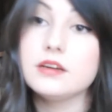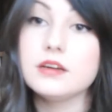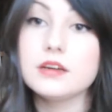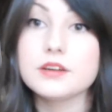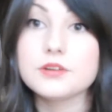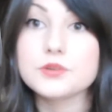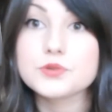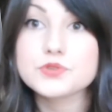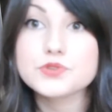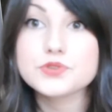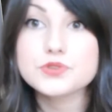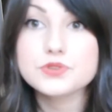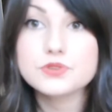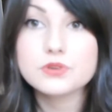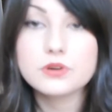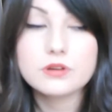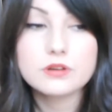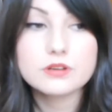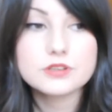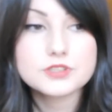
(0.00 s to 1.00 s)
an
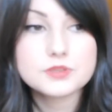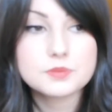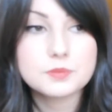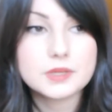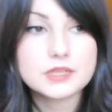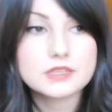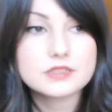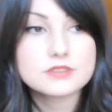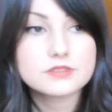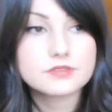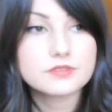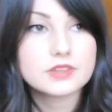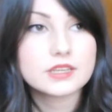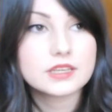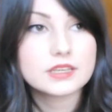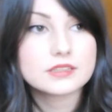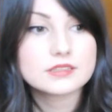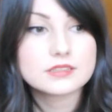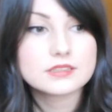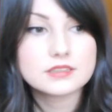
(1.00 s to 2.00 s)
assortment of
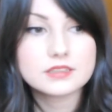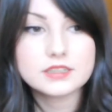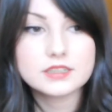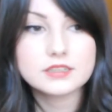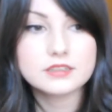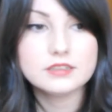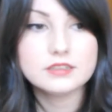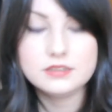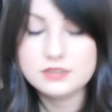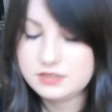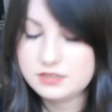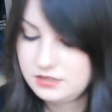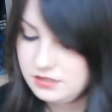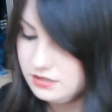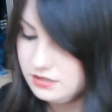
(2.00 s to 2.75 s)
things in here.